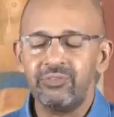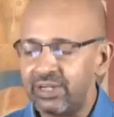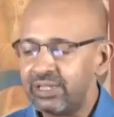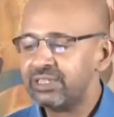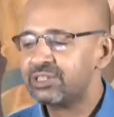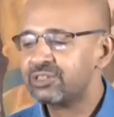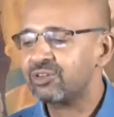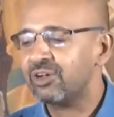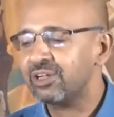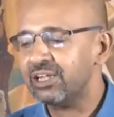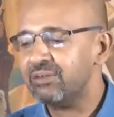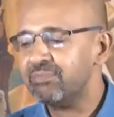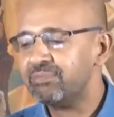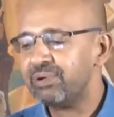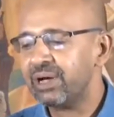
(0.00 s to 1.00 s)
very strong
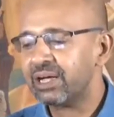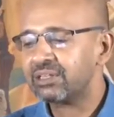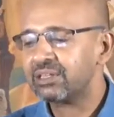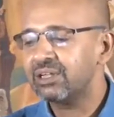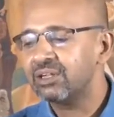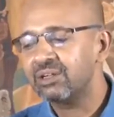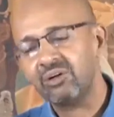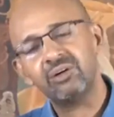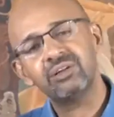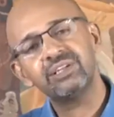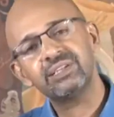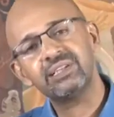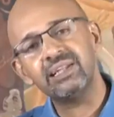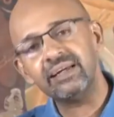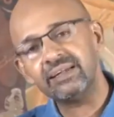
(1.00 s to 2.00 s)
impact on
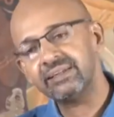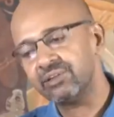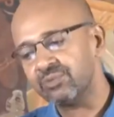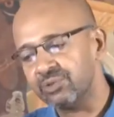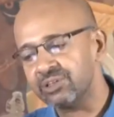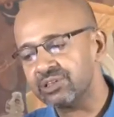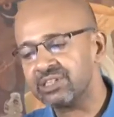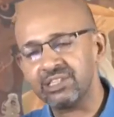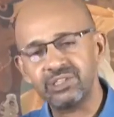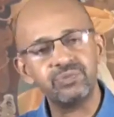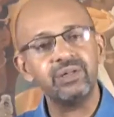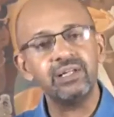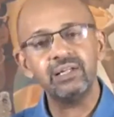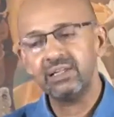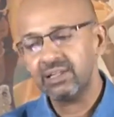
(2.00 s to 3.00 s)
his later works as
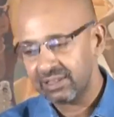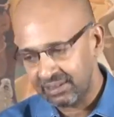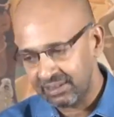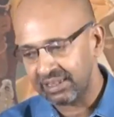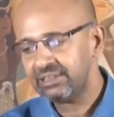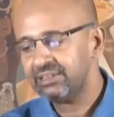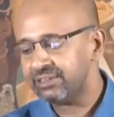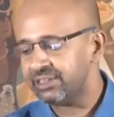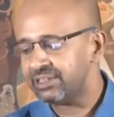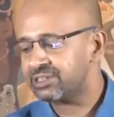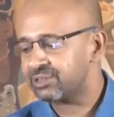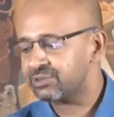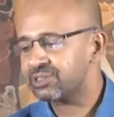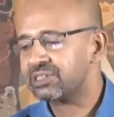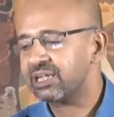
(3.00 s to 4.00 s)
well, like these
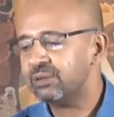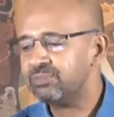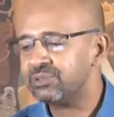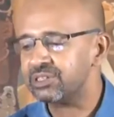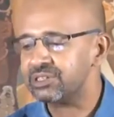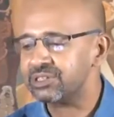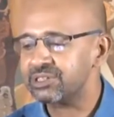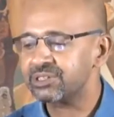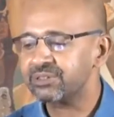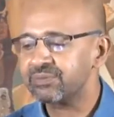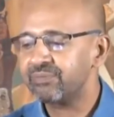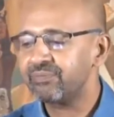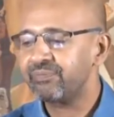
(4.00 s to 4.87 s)
two sculptures,